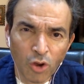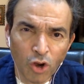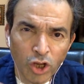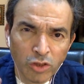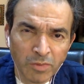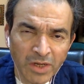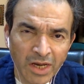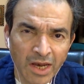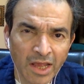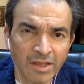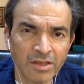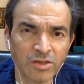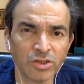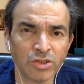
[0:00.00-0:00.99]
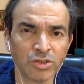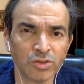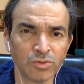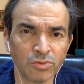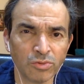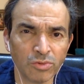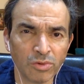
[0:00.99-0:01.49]
Hospitalizations
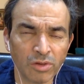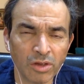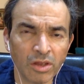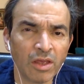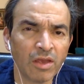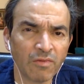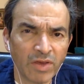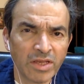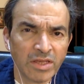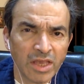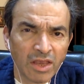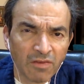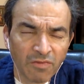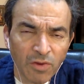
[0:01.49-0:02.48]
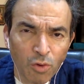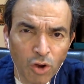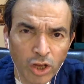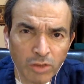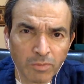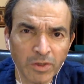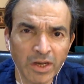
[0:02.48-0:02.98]
do. We are seeing few
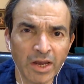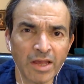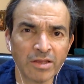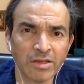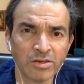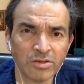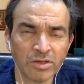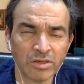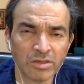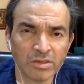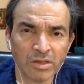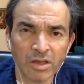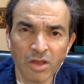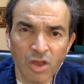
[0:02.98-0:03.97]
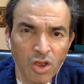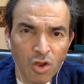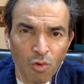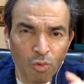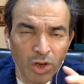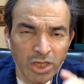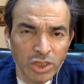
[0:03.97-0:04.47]
hospitalizations.
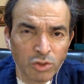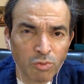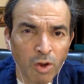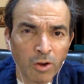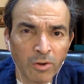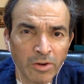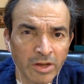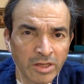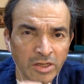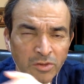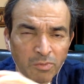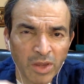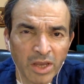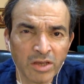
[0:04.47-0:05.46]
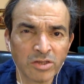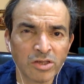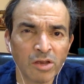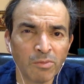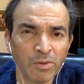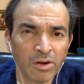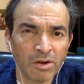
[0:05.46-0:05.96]
One swallow doesn't make a
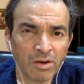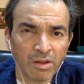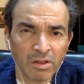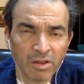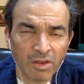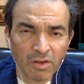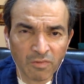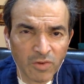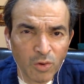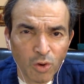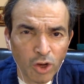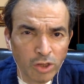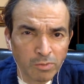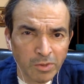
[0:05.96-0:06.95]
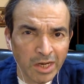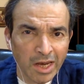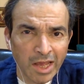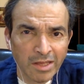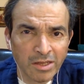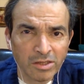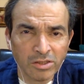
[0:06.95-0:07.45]
summer. Few
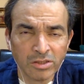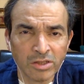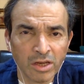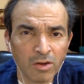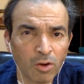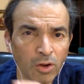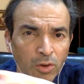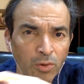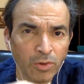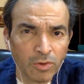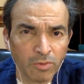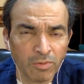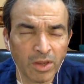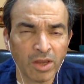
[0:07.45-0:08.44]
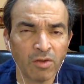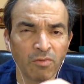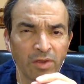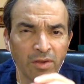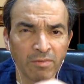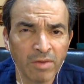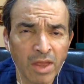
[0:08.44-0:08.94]
hospitalizations are not going to make a
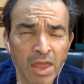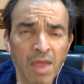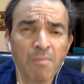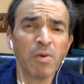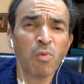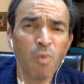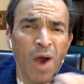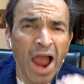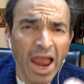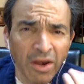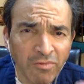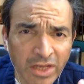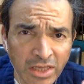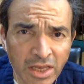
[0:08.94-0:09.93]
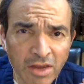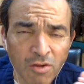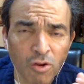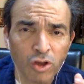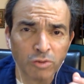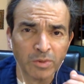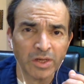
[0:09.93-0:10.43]
wave. But why are we seeing
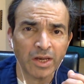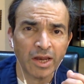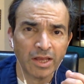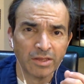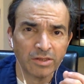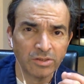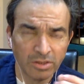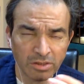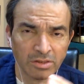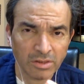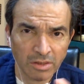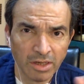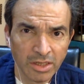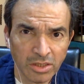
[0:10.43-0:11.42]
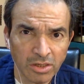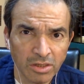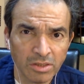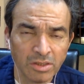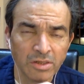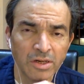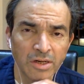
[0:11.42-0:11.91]
hospitalizations? Let's
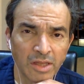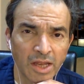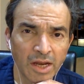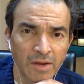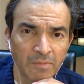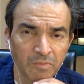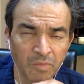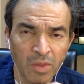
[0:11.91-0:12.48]
consider that.